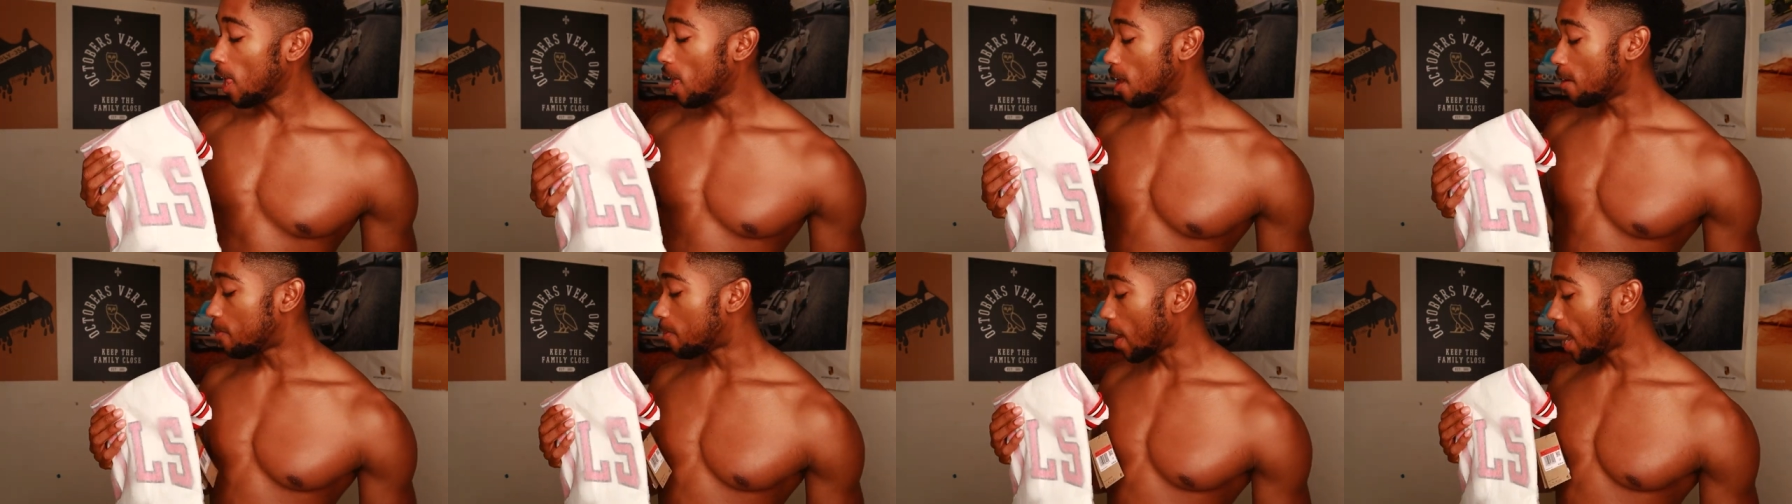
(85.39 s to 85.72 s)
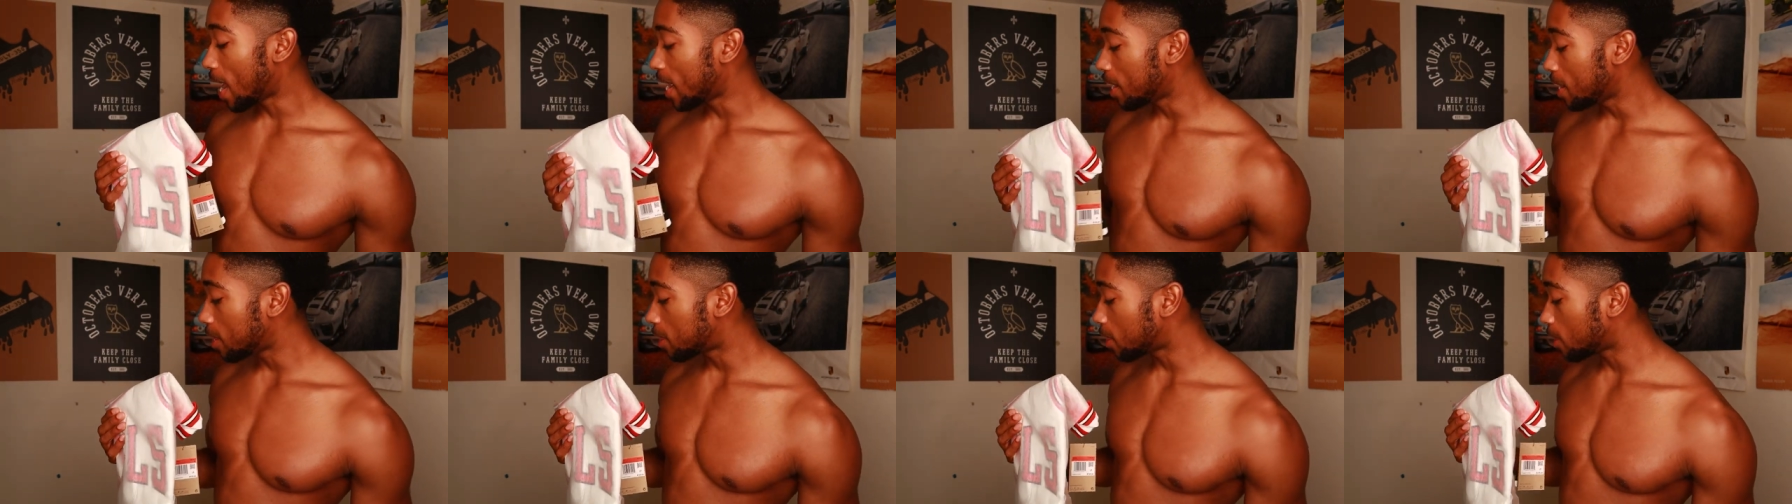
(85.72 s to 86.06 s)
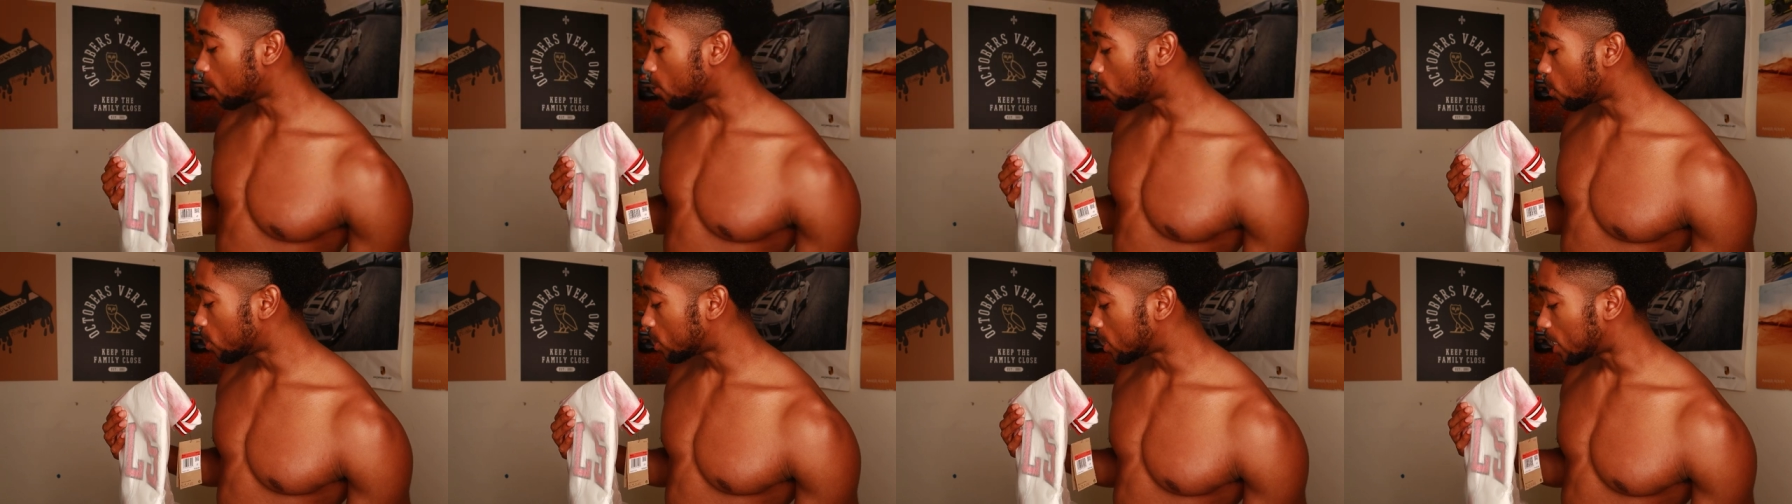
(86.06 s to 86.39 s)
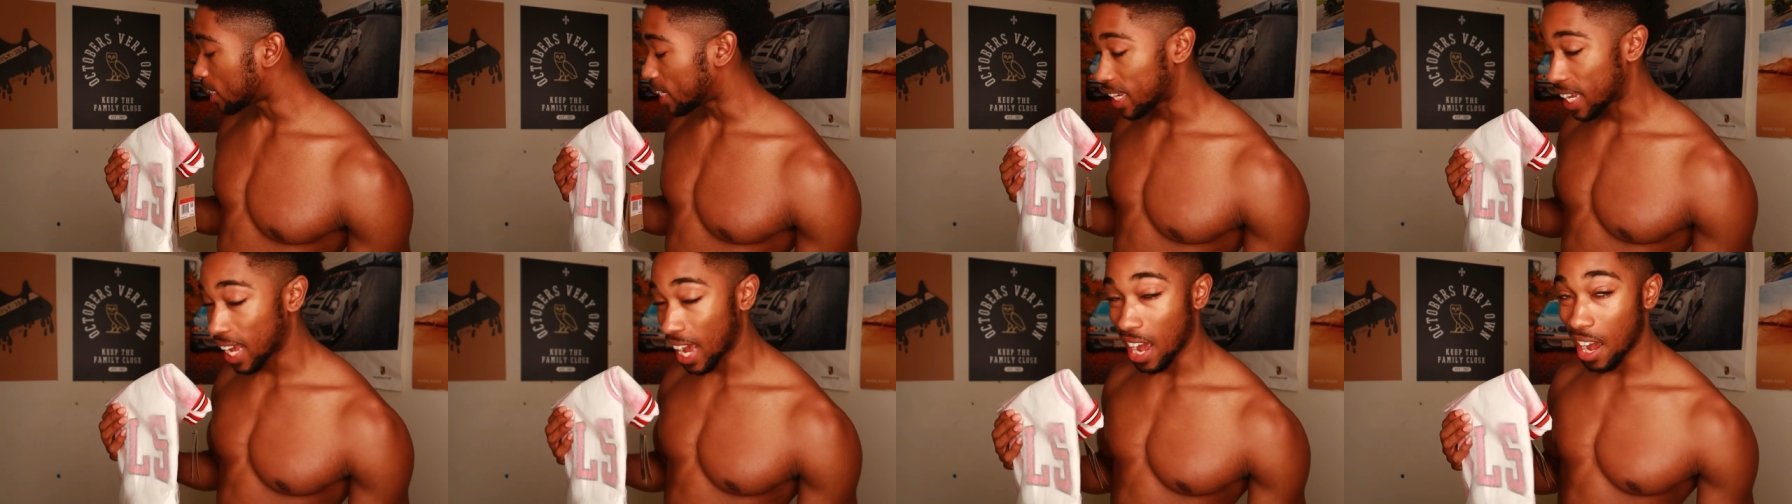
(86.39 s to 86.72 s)
if anything were
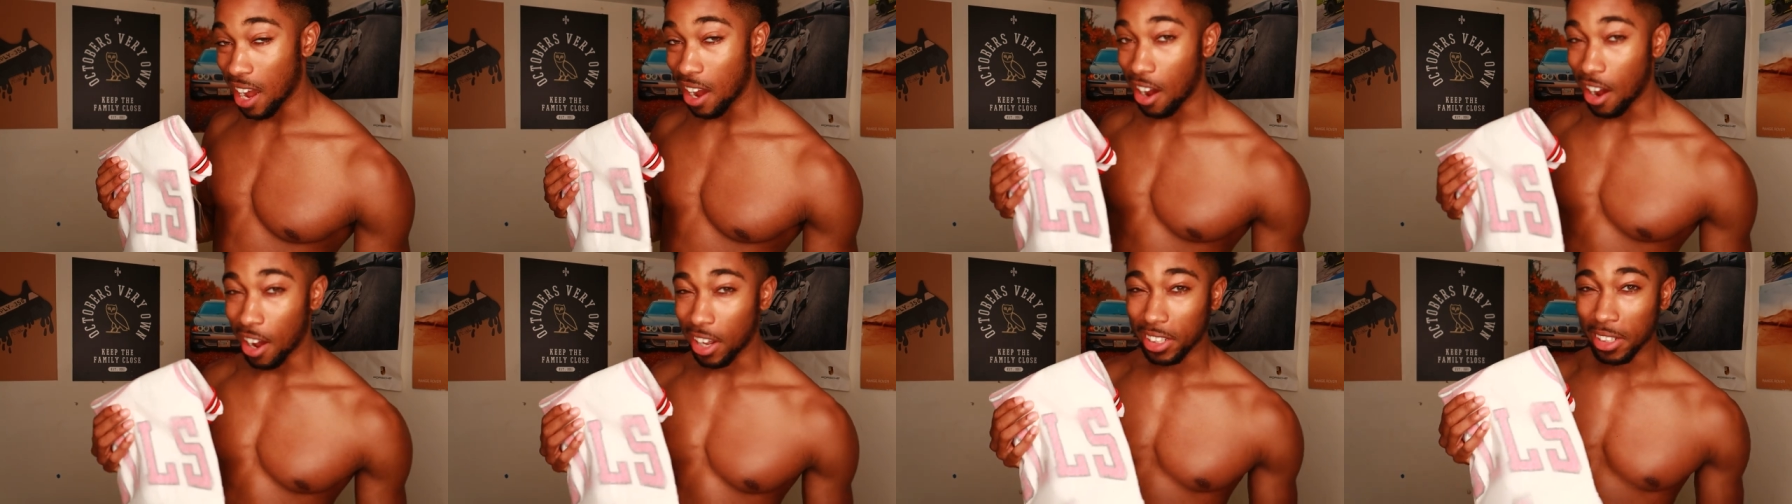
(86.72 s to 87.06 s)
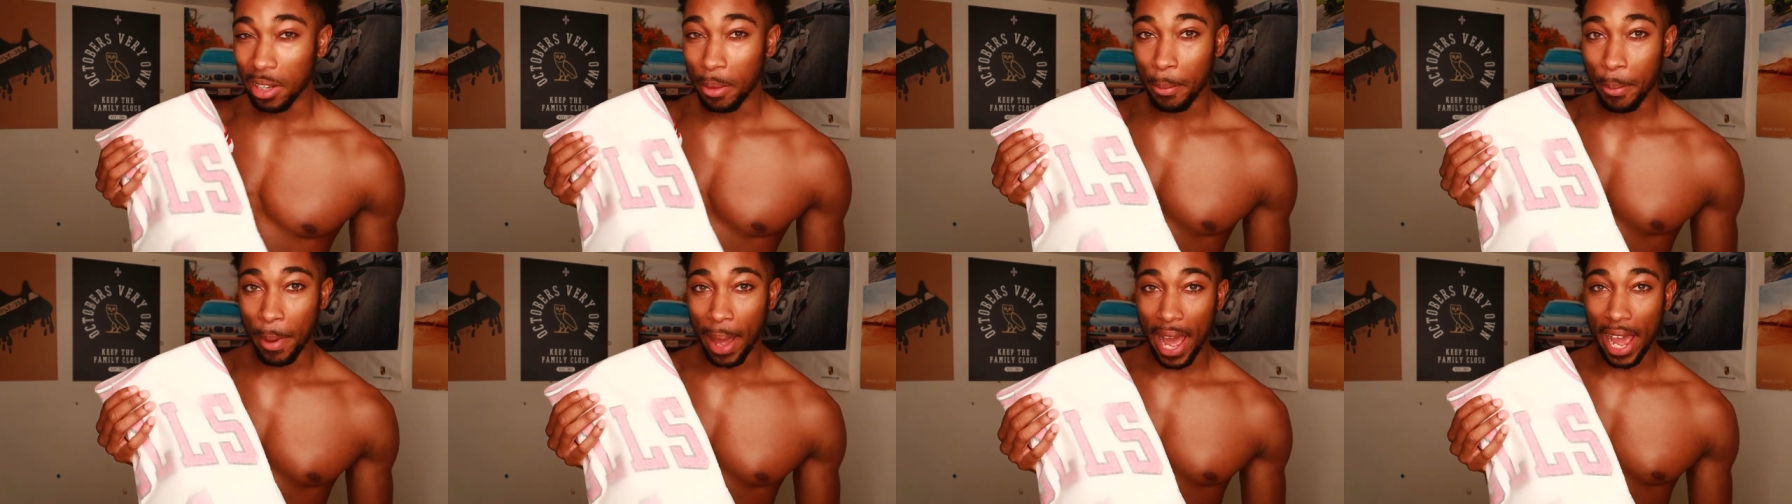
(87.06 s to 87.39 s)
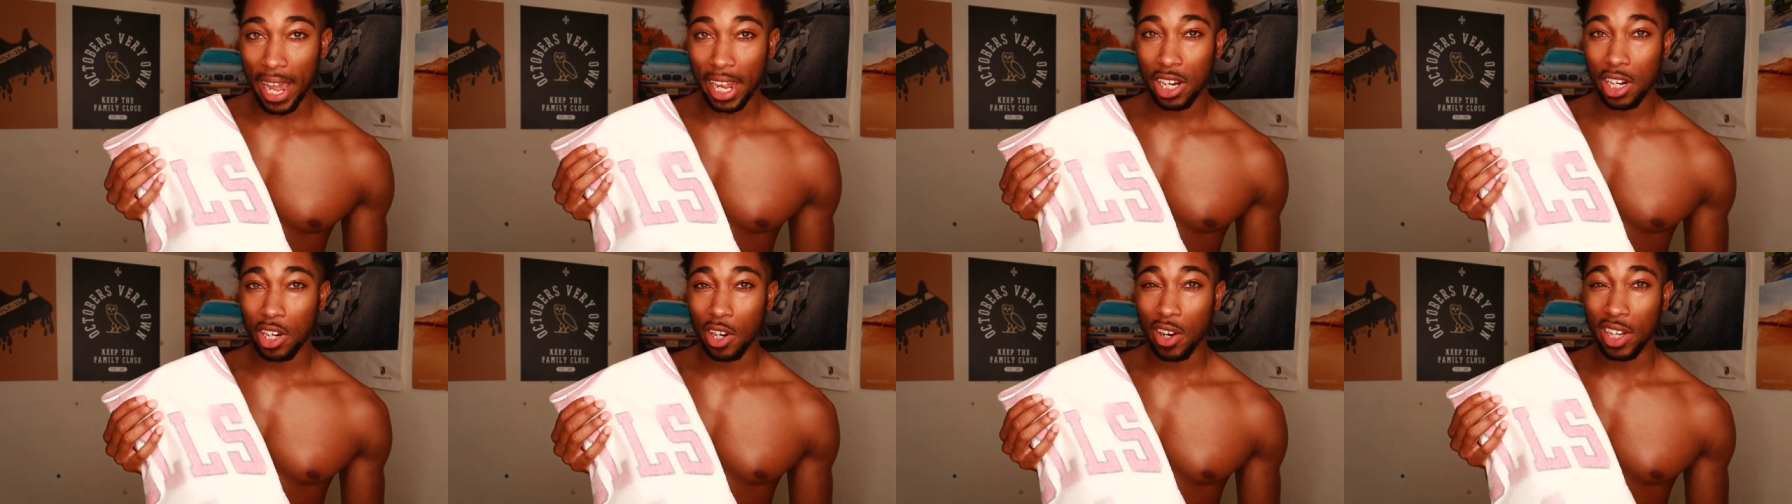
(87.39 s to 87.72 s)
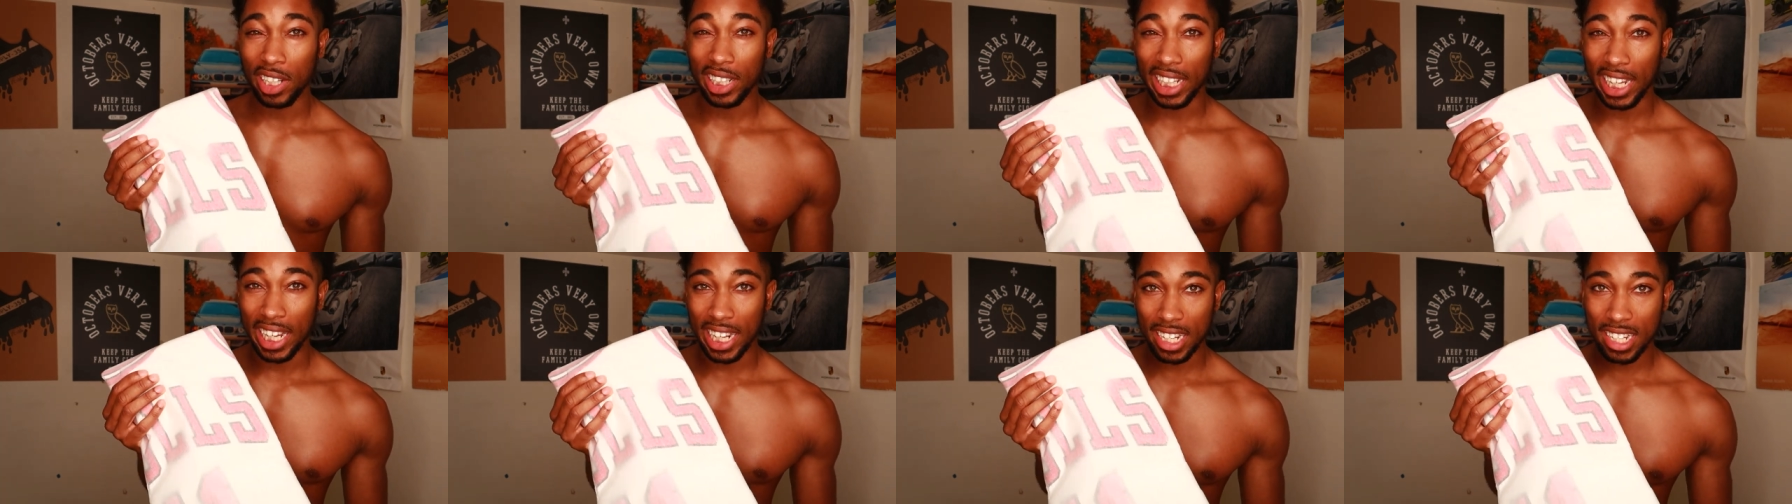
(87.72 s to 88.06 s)
to get on the bag or
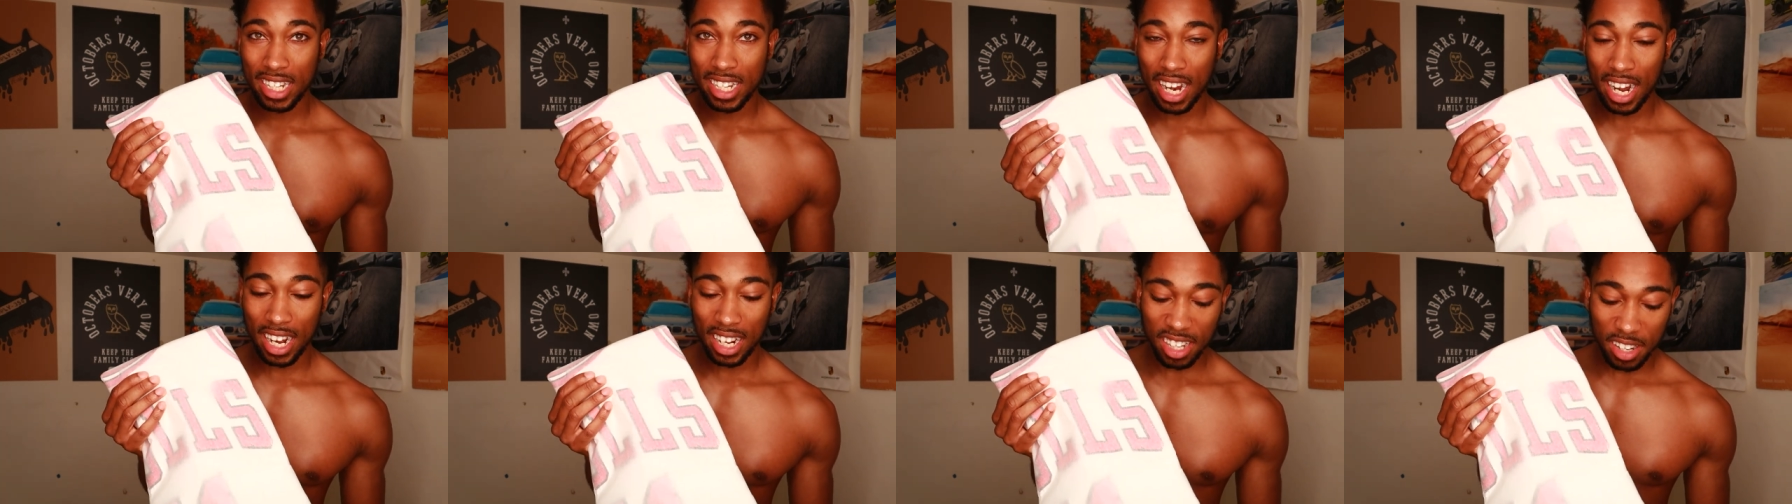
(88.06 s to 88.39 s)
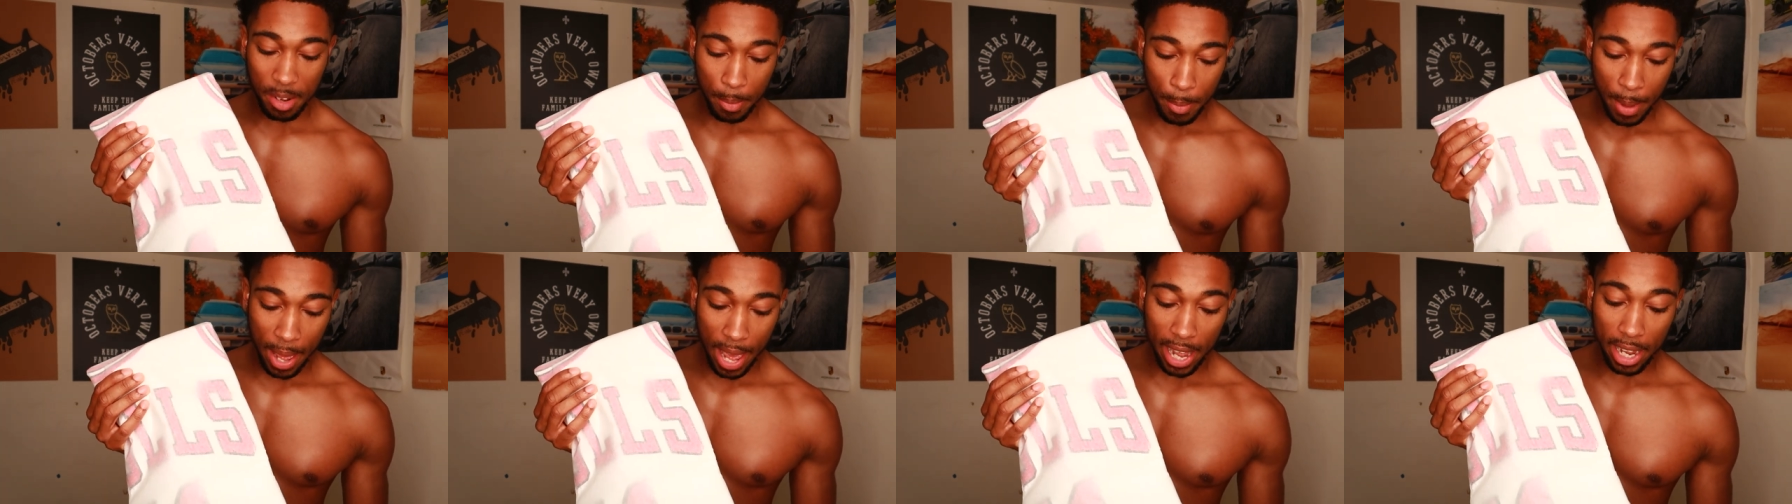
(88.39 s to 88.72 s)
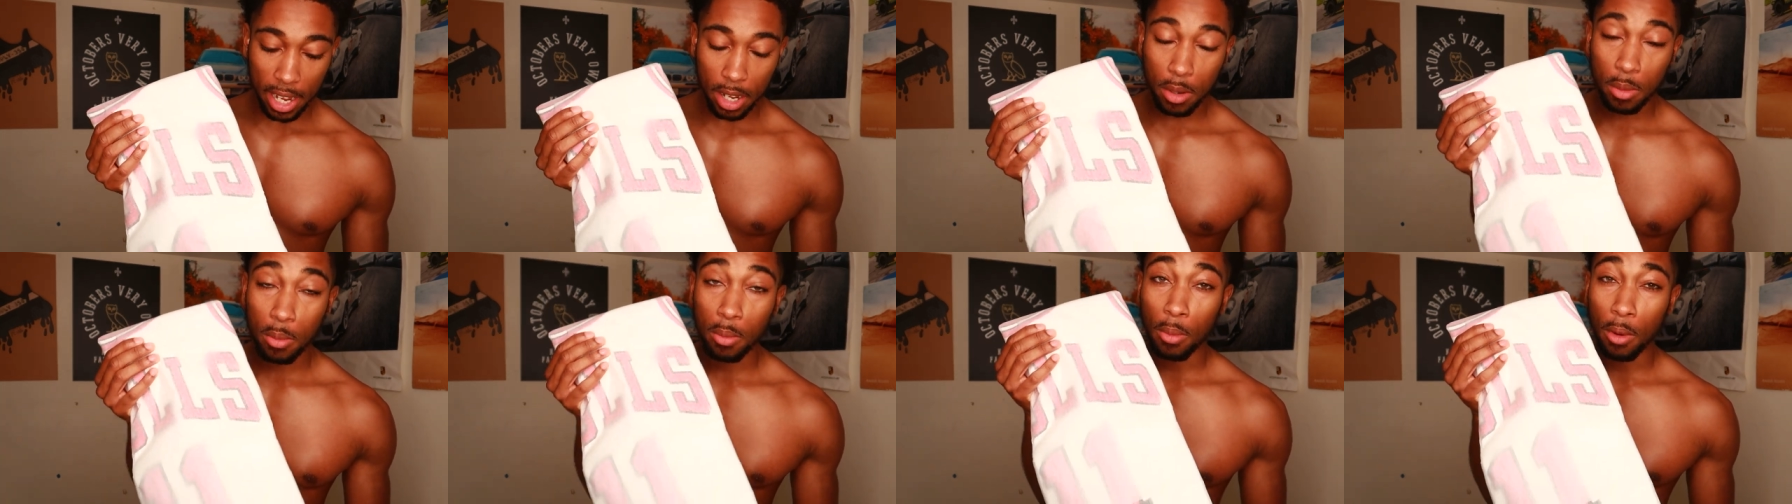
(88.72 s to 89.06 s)
on the inside of the bag,